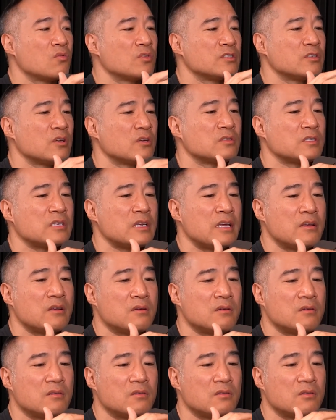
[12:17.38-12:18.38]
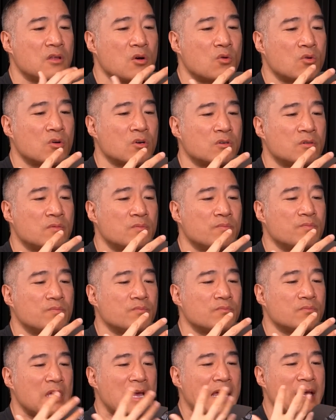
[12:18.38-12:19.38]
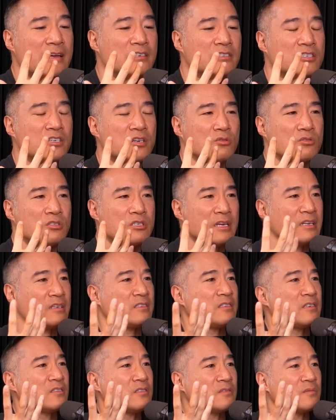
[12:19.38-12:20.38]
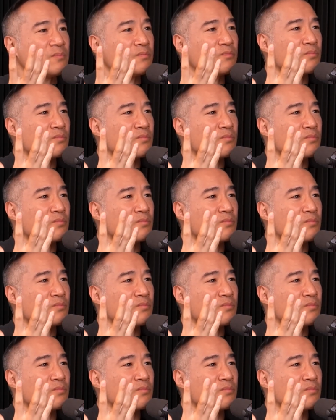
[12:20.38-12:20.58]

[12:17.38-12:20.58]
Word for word: results in lowered angiogenesis,